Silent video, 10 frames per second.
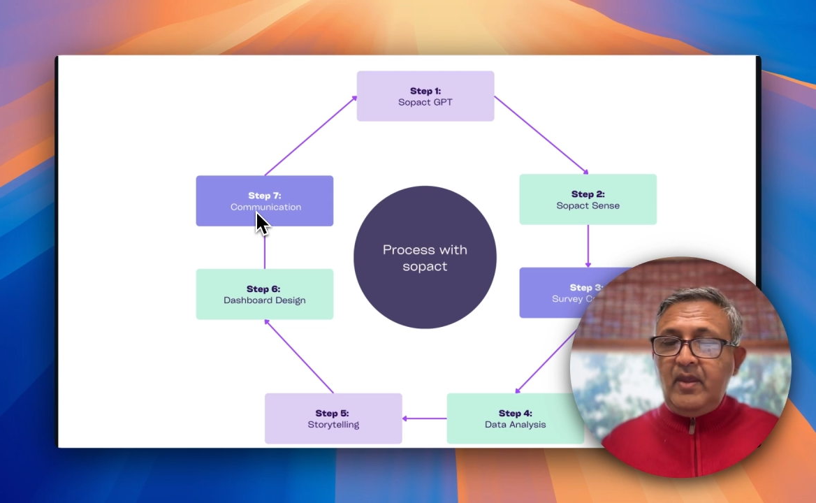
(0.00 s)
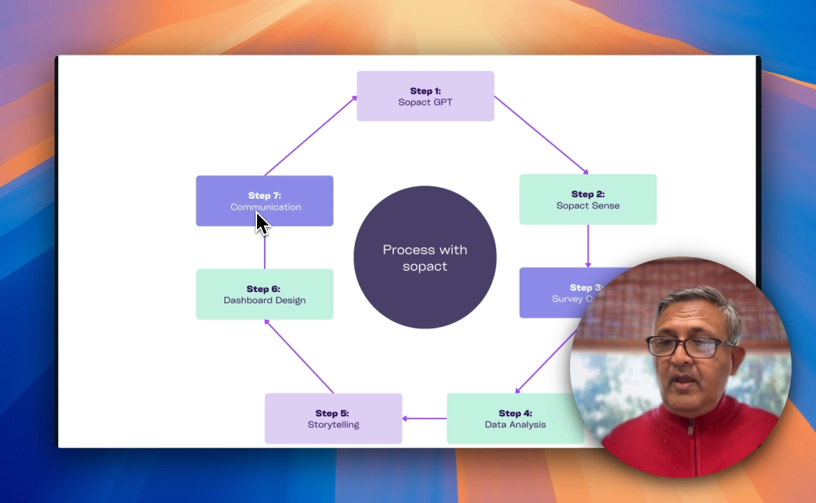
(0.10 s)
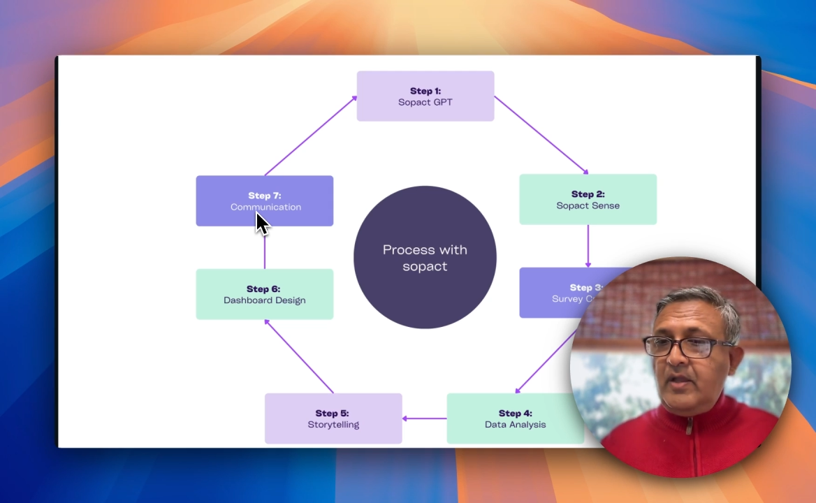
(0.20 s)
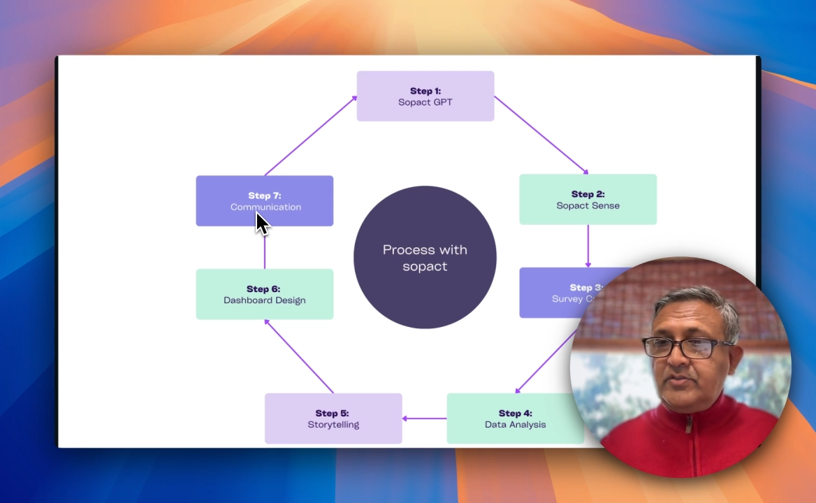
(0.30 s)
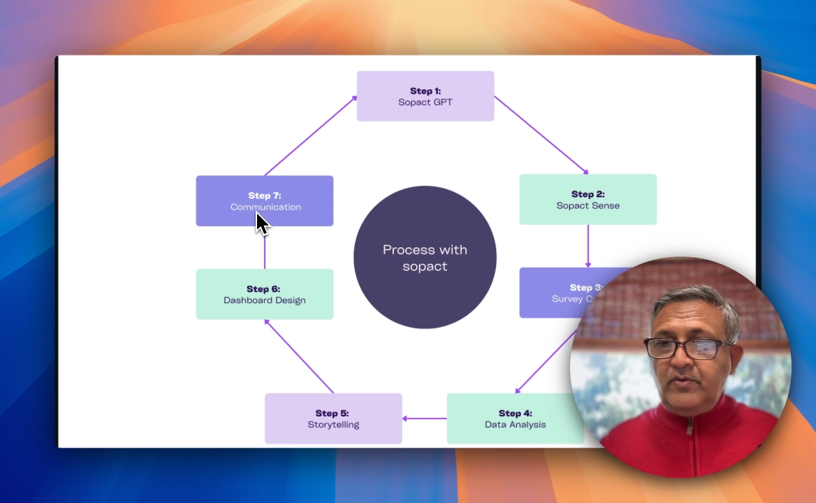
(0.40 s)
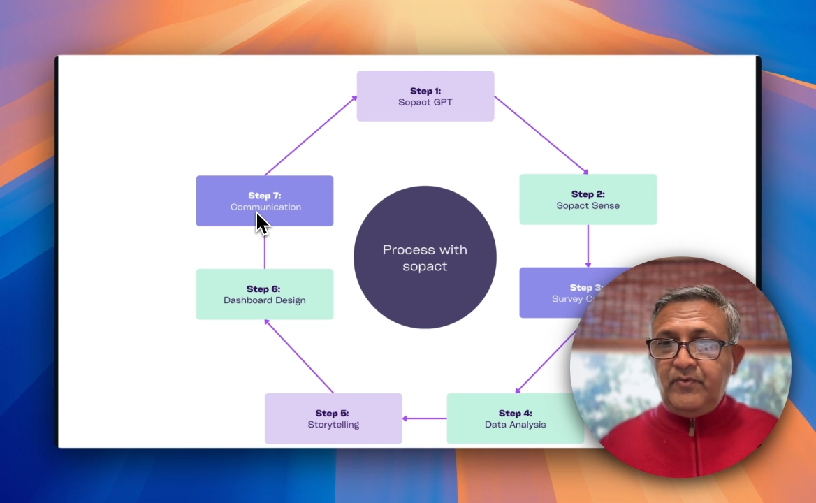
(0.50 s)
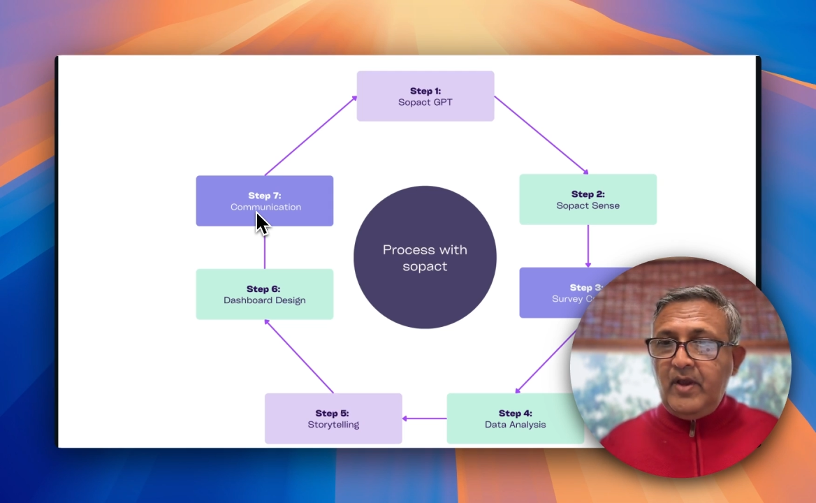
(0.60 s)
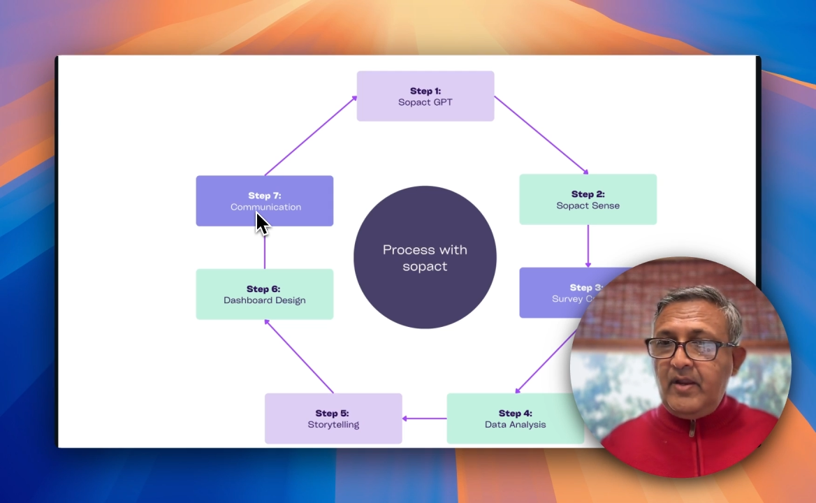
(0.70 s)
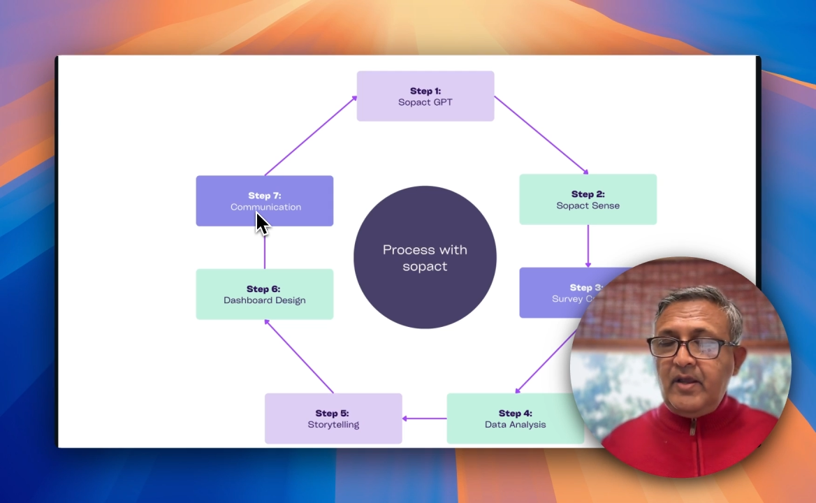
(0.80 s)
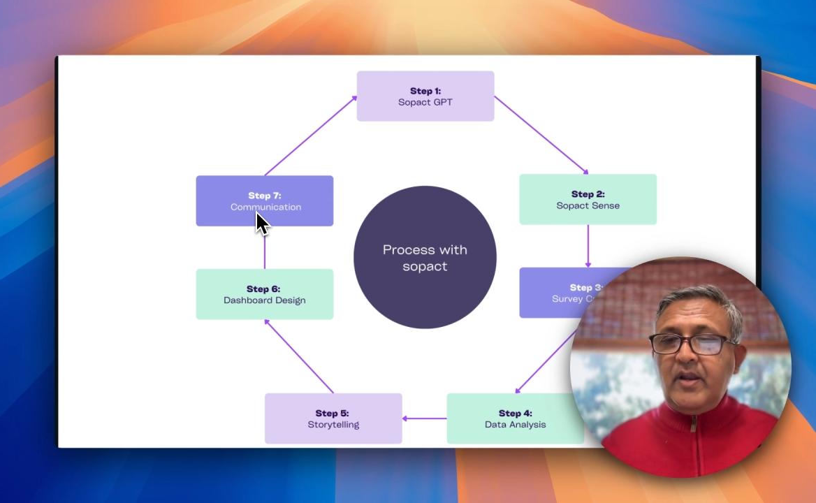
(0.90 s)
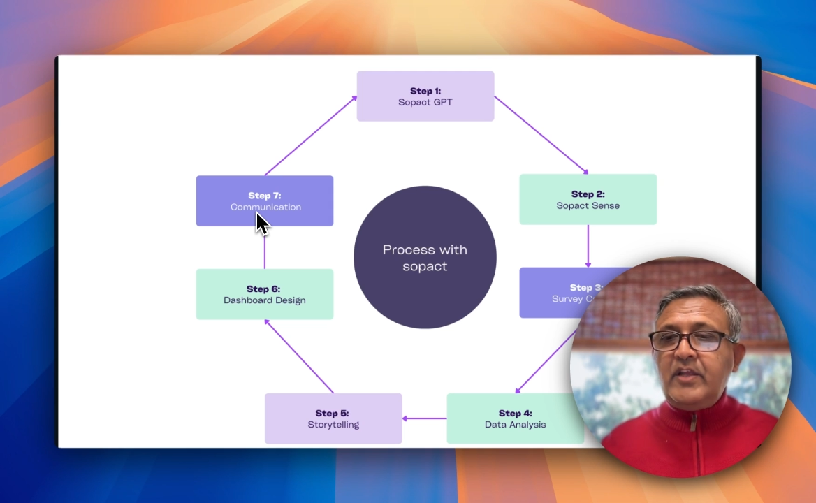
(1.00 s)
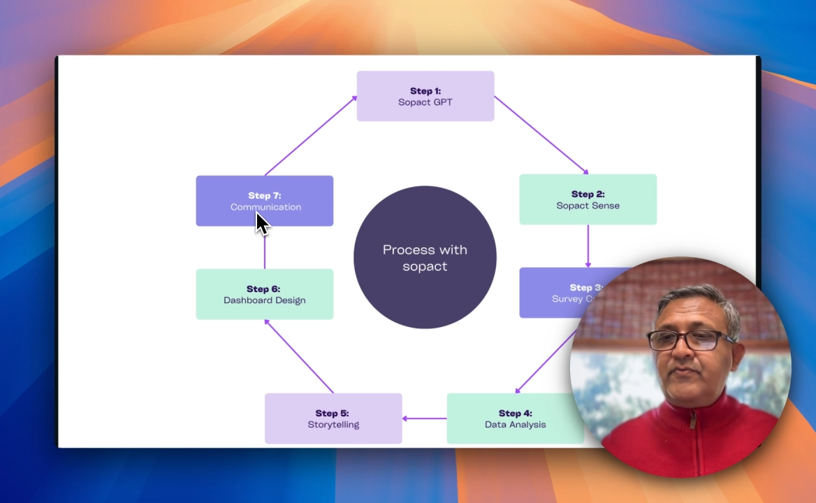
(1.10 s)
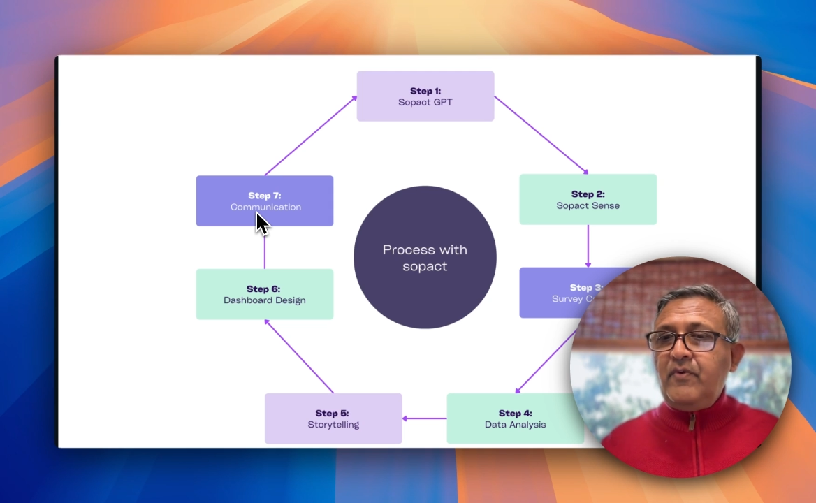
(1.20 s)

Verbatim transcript: Uh, so if you are in a crunch